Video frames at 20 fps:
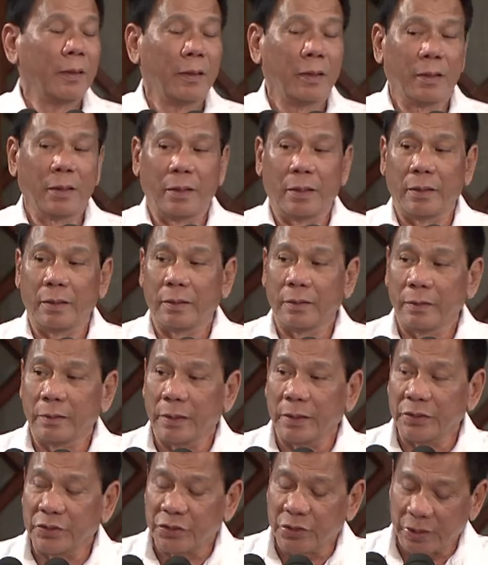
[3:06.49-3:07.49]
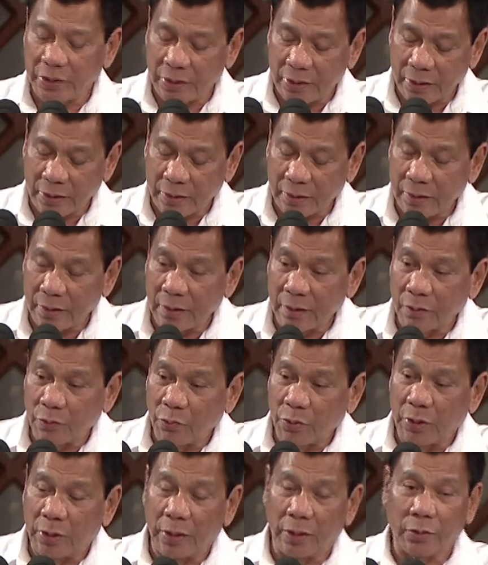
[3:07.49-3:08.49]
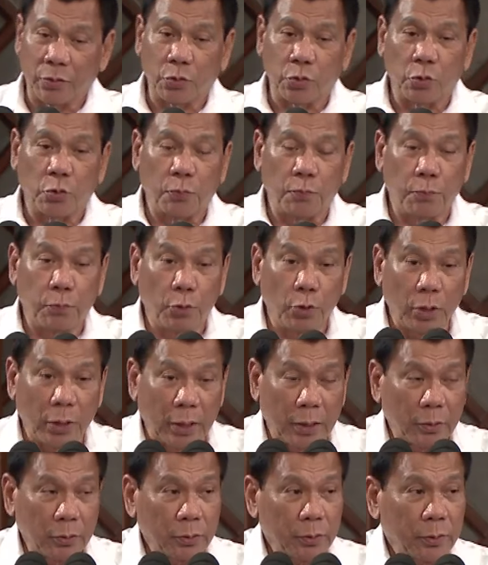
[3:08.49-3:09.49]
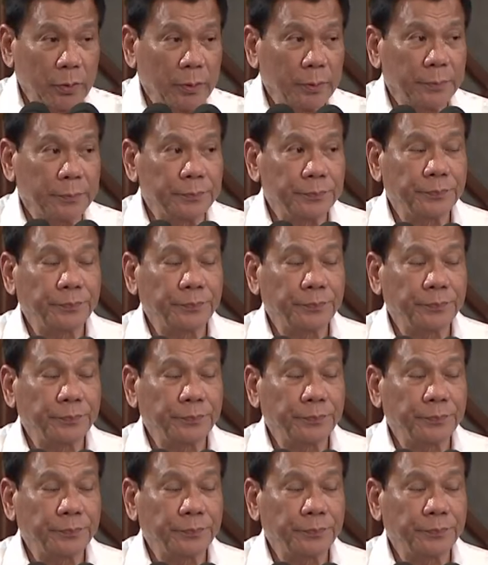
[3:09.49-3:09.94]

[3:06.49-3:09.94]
And they said that they are willing to pull out.